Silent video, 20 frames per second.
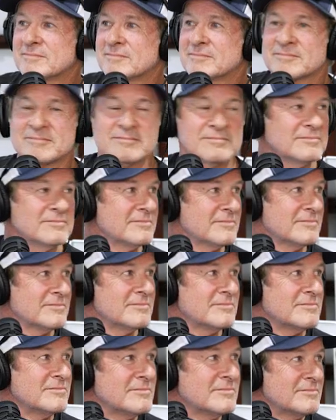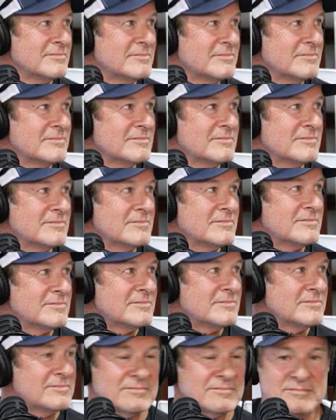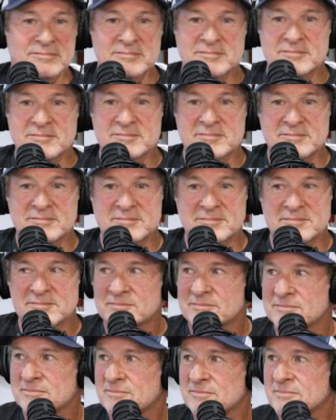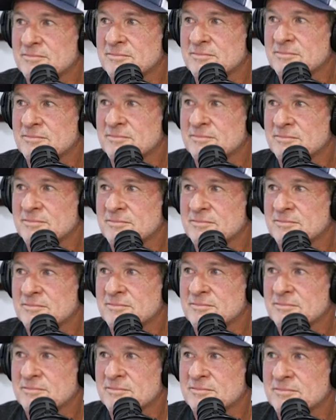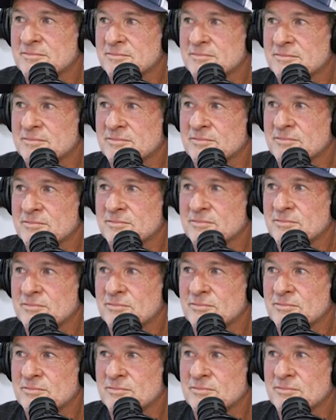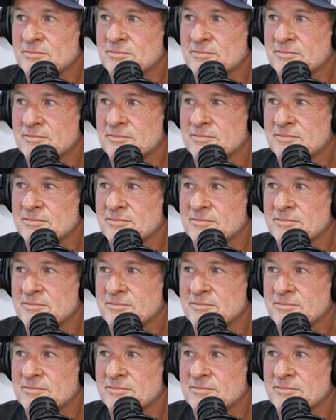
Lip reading: [no speech]